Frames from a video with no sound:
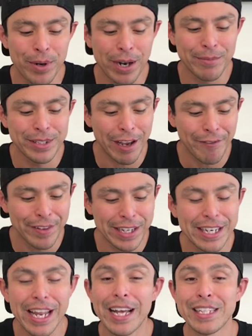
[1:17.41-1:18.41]
but I'm
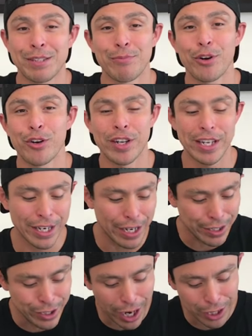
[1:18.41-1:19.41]
definitely not smarter than
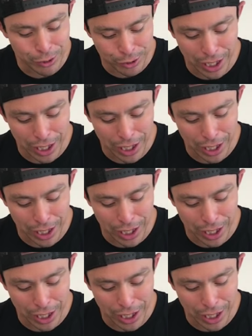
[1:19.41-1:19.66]
Dr.